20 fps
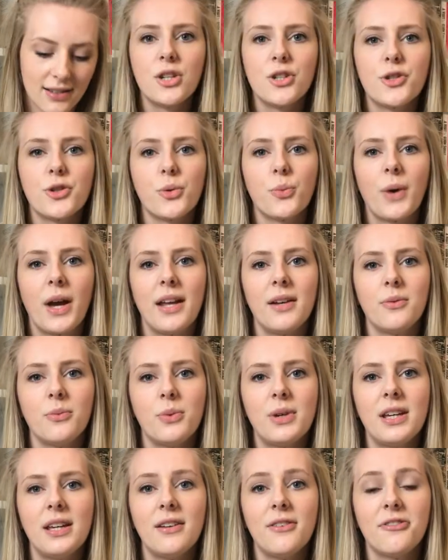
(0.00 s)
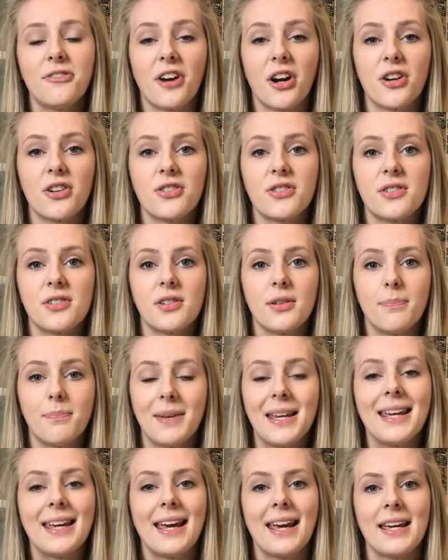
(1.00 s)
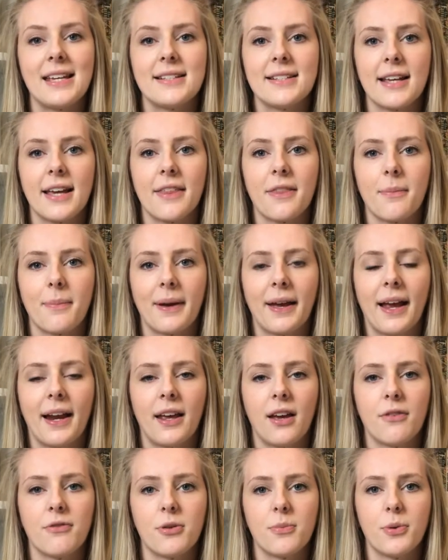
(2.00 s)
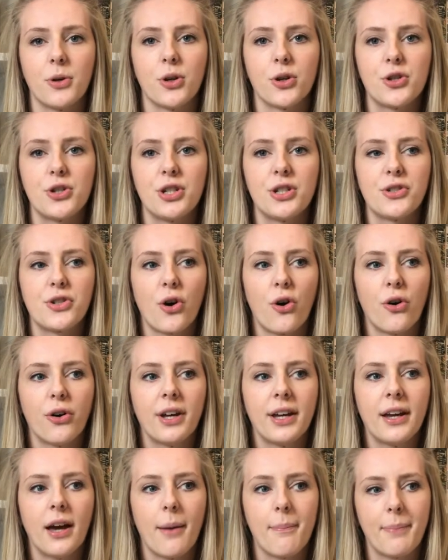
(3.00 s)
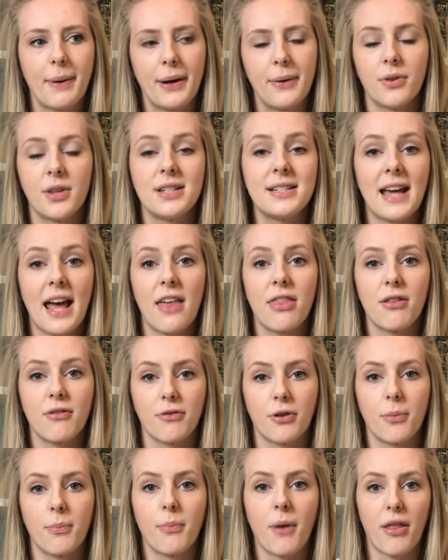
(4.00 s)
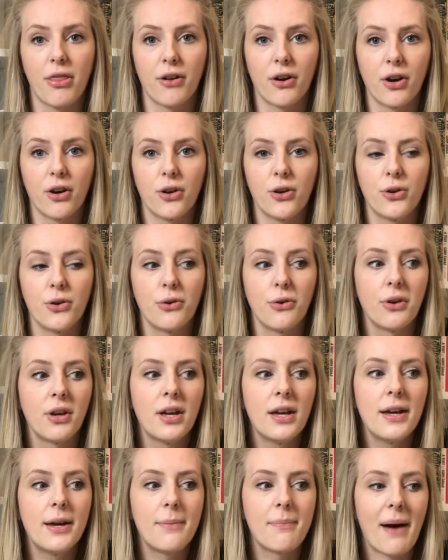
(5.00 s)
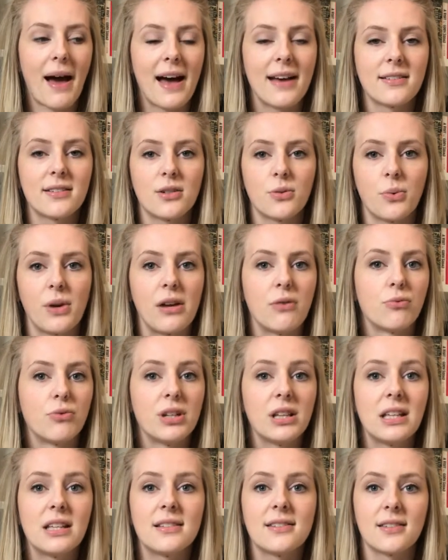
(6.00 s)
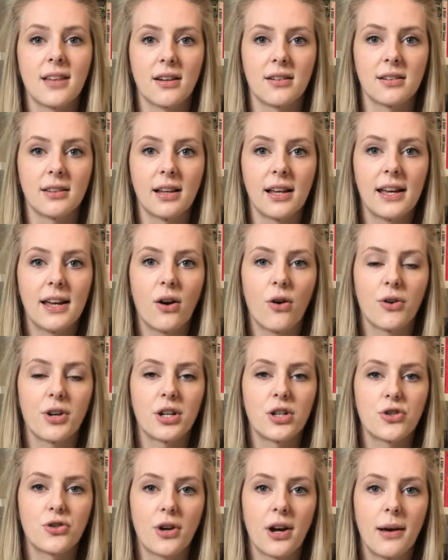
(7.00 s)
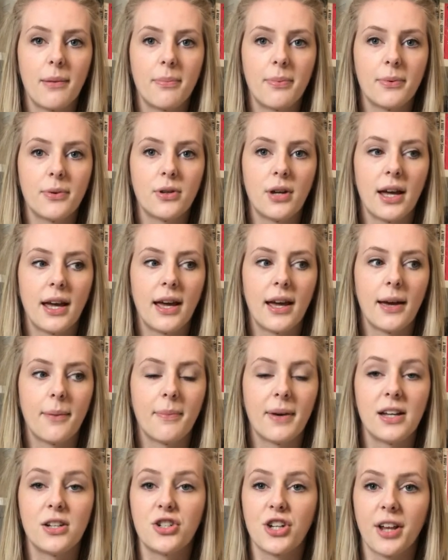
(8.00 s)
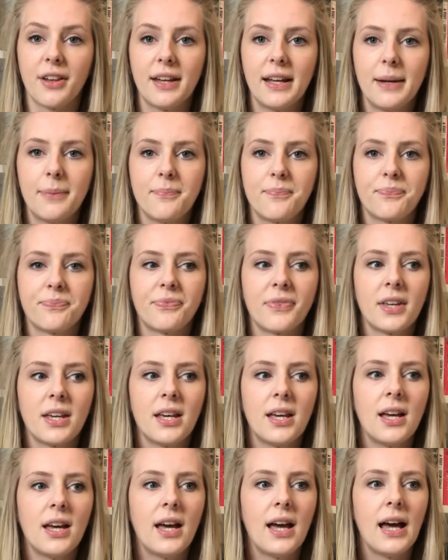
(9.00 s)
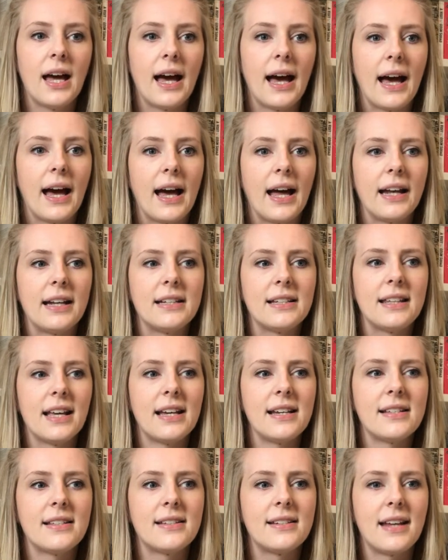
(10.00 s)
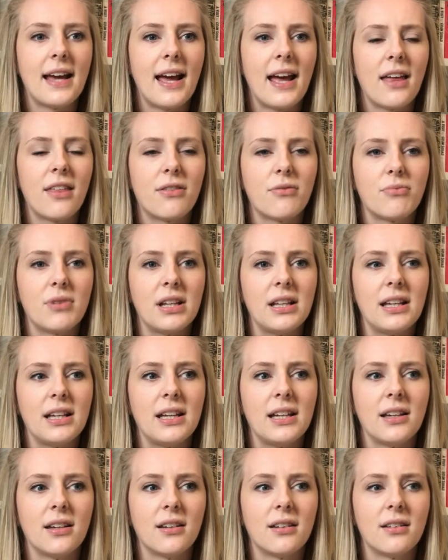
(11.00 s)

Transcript: So when we first meet Casey at the beginning of the book, she's talking about the death of her mother, who passed away really suddenly on a trip in Chile. And this death really